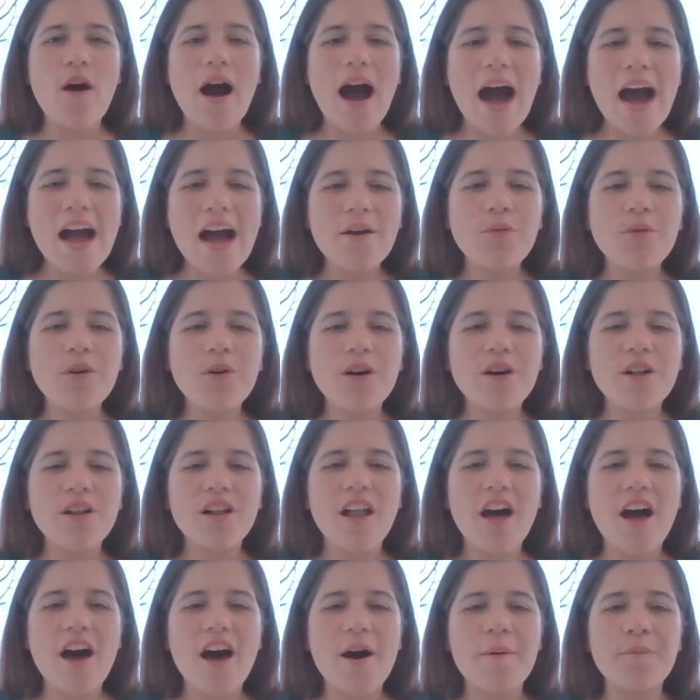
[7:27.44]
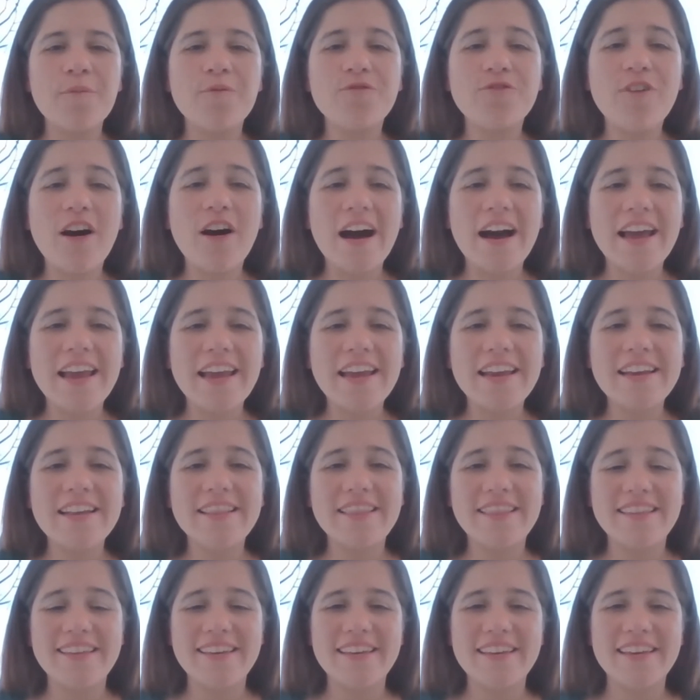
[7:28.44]
I will find
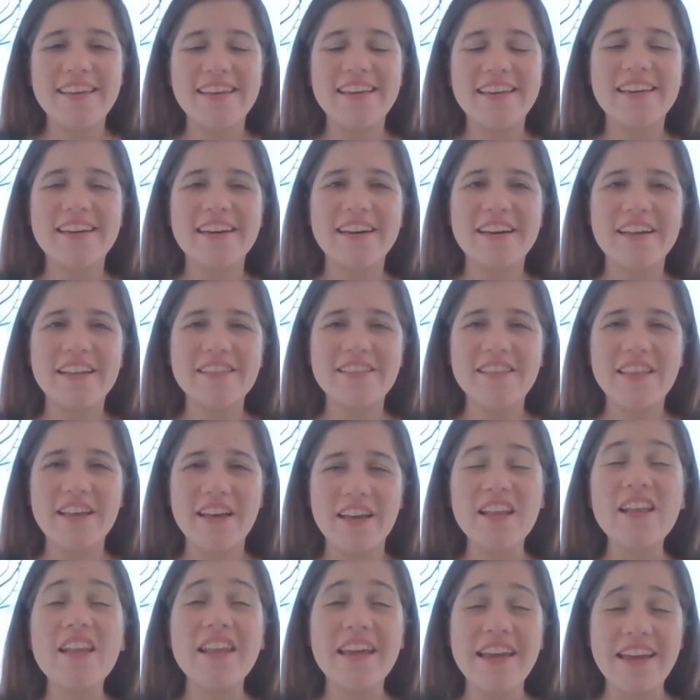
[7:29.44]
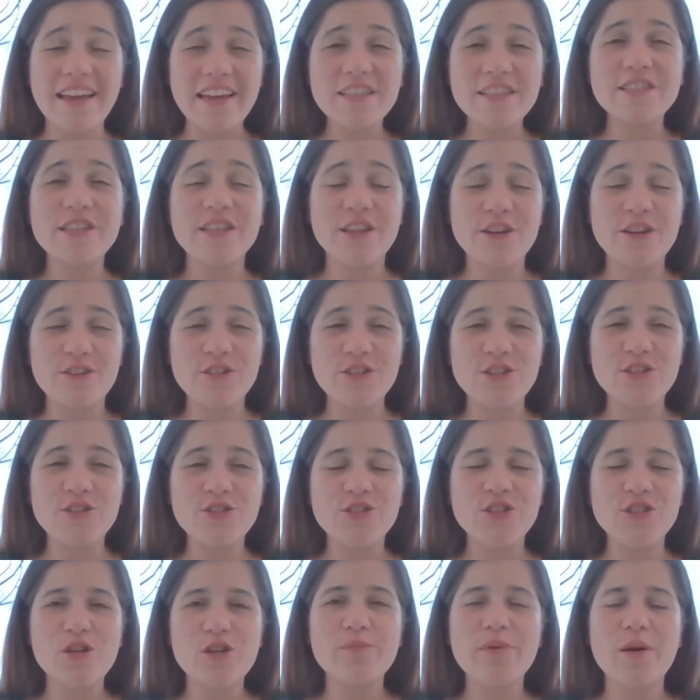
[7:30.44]
the link to their
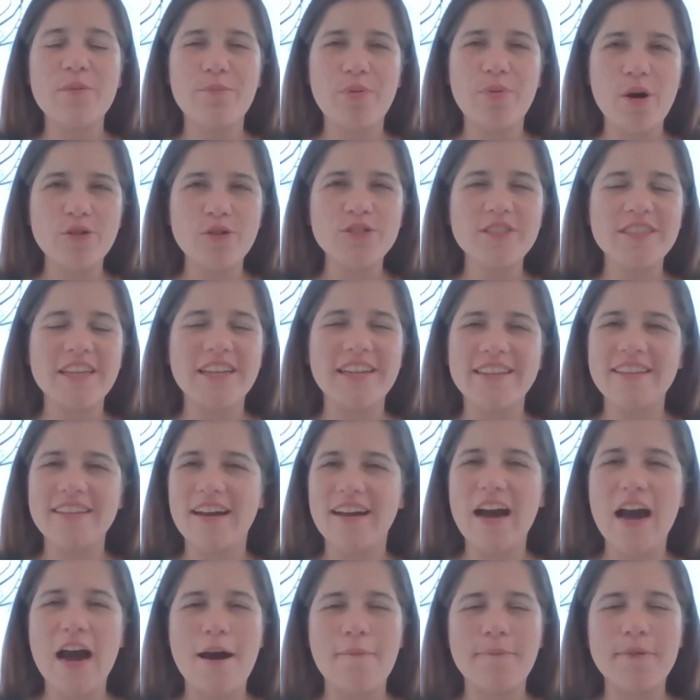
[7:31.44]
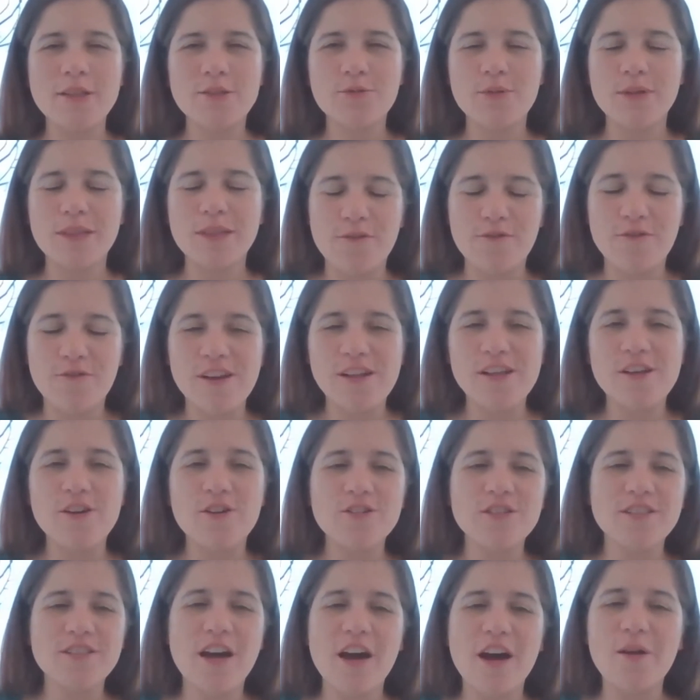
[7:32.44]
YouTube and post it in the comments when the video
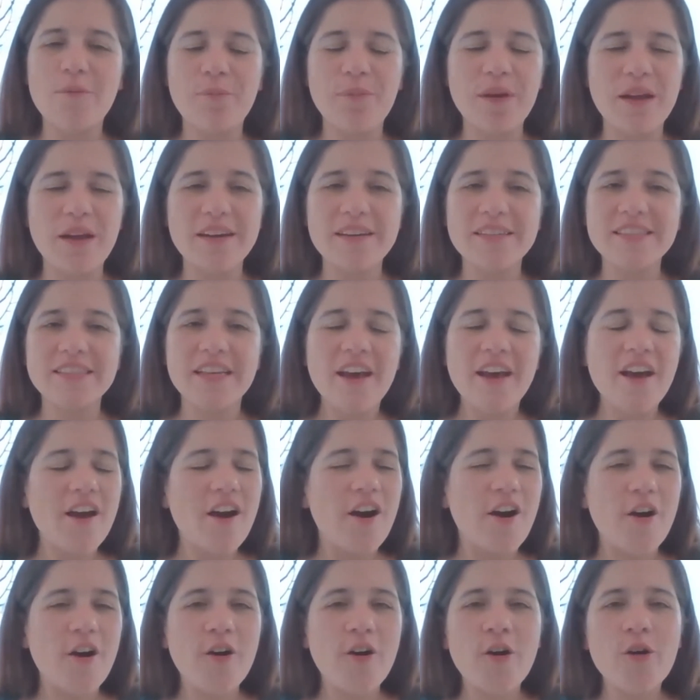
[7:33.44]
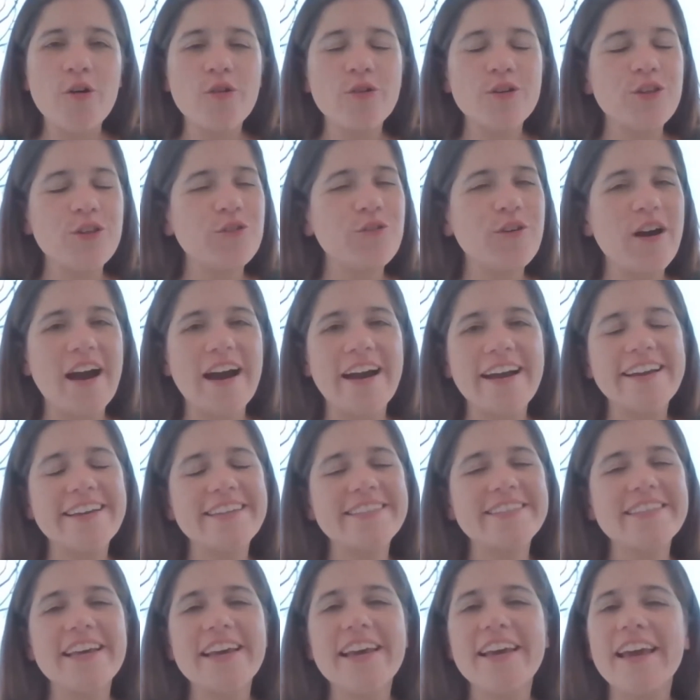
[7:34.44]
is done, because, oh, you
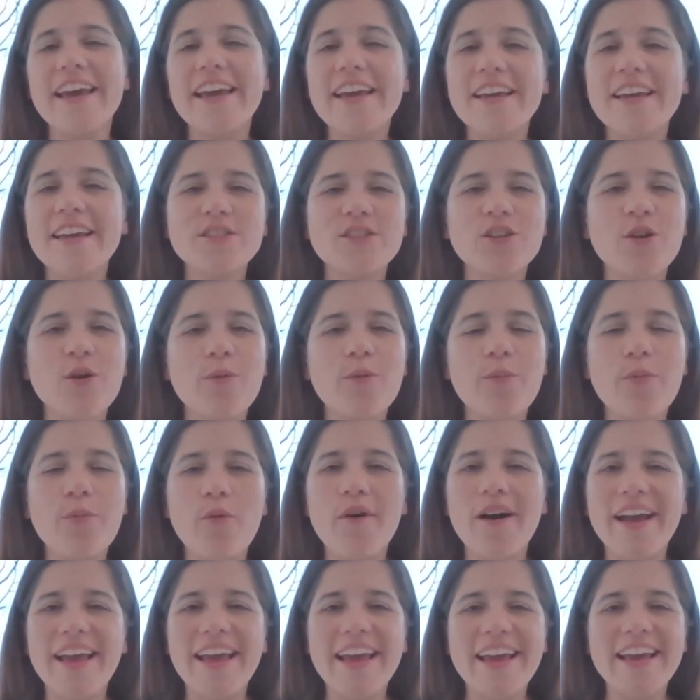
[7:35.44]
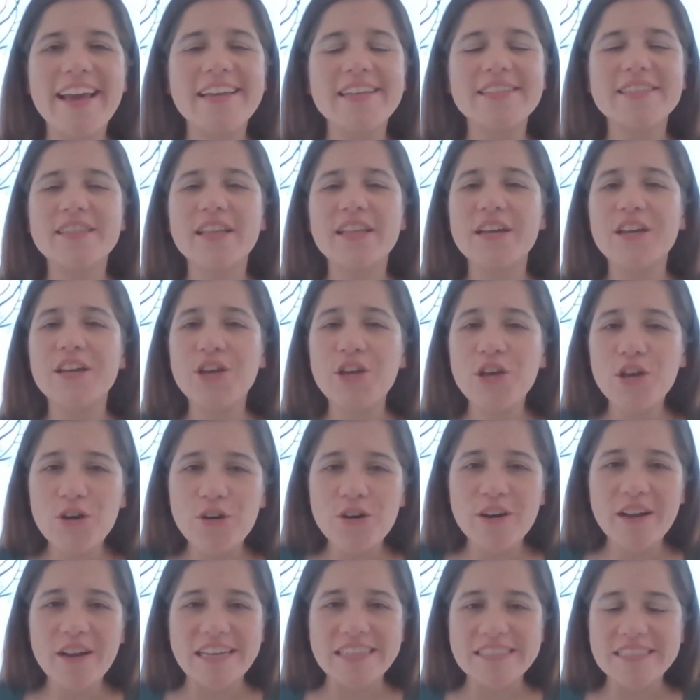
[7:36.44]
guys, his little boy is the
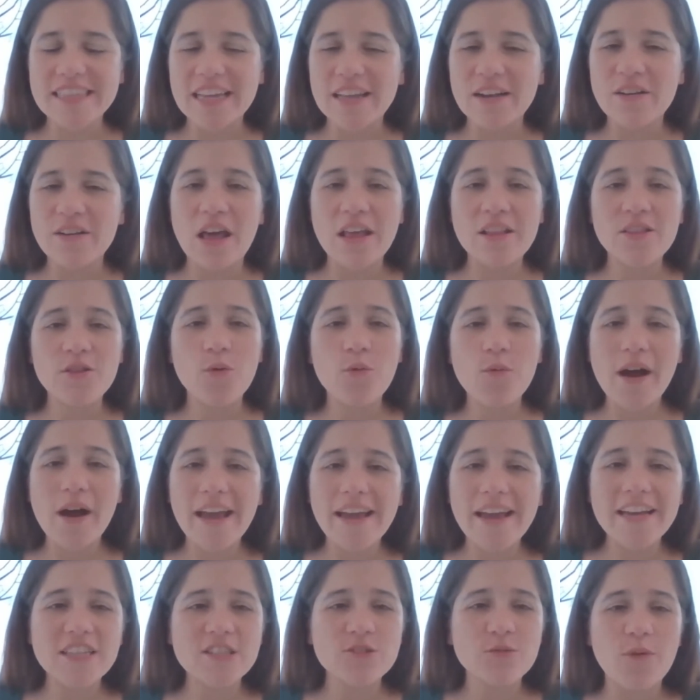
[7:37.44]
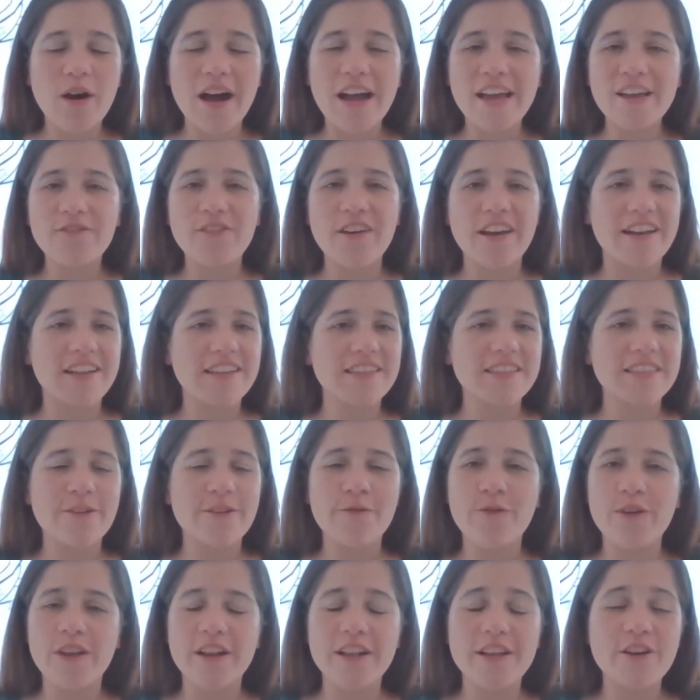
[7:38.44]
cutest, and the way his wife edits the
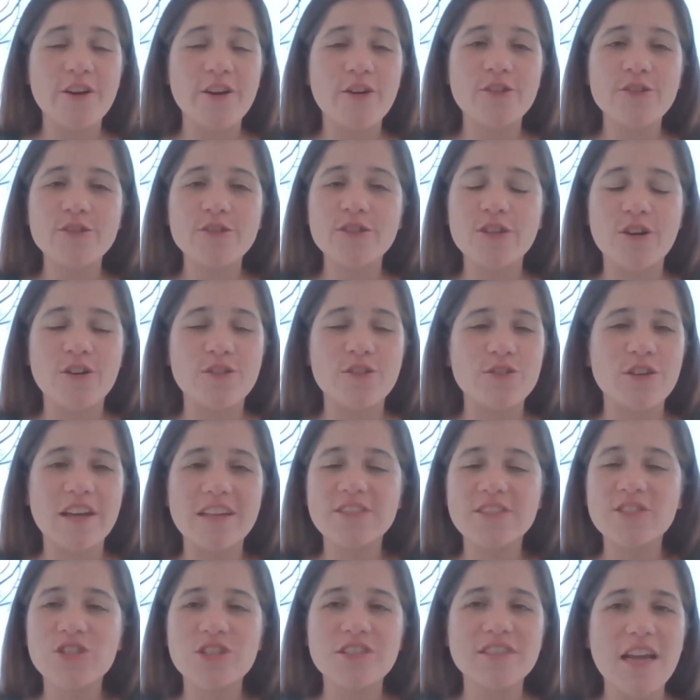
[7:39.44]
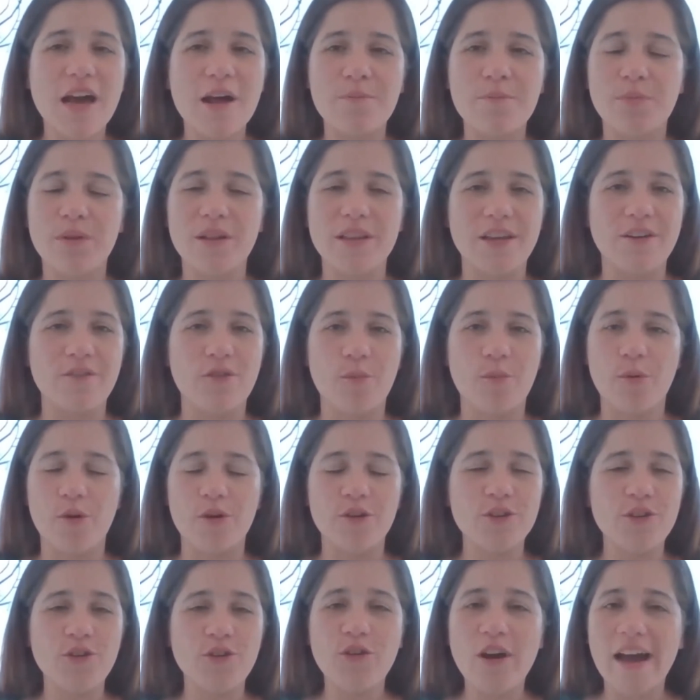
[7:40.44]
videos, it's just
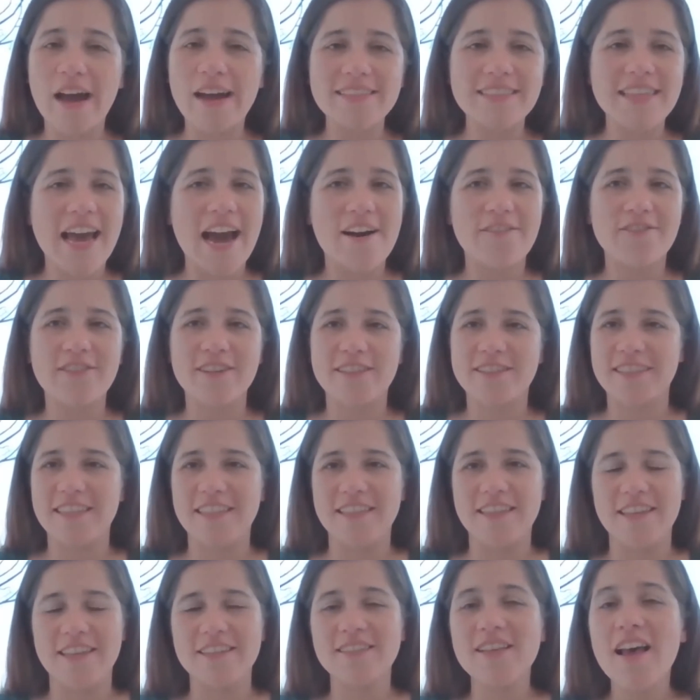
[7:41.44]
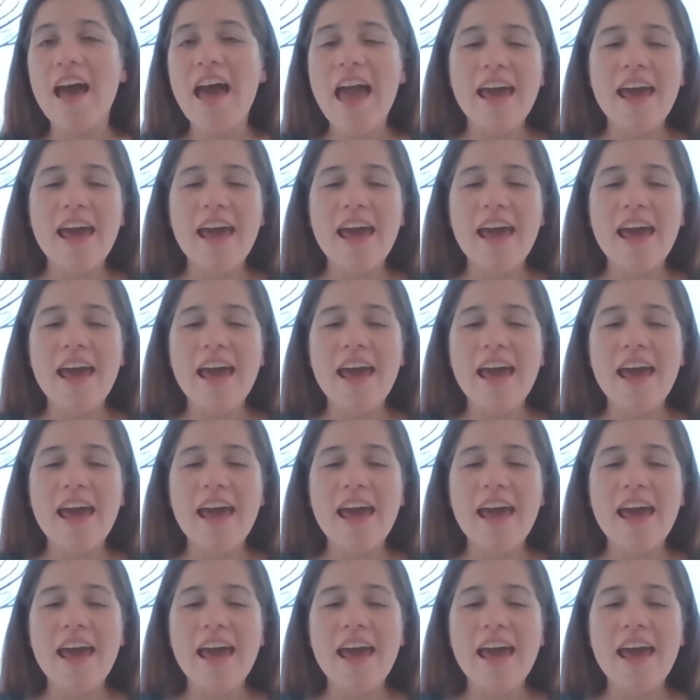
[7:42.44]
unbelievable. You guys have to see this.